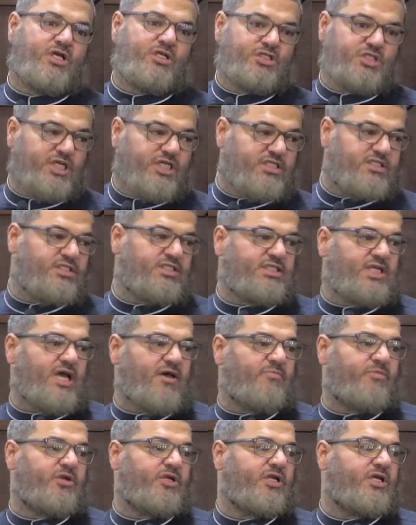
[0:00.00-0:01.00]
injustice
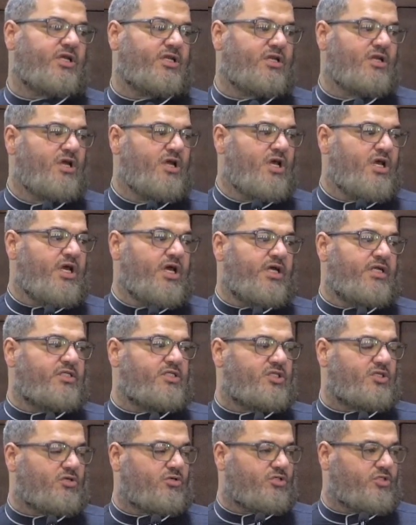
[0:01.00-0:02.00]
happening in
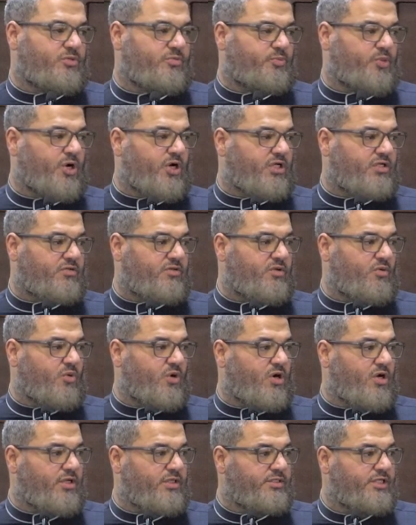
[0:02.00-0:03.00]
certain part of the
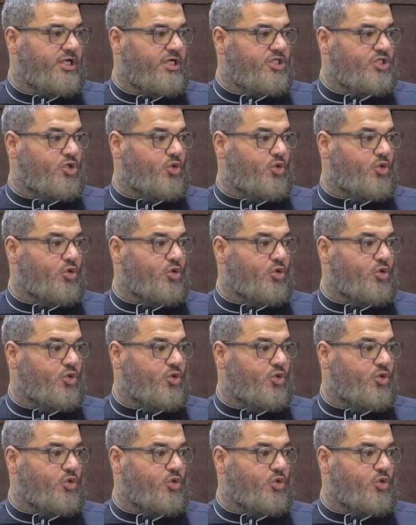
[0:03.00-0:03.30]
world.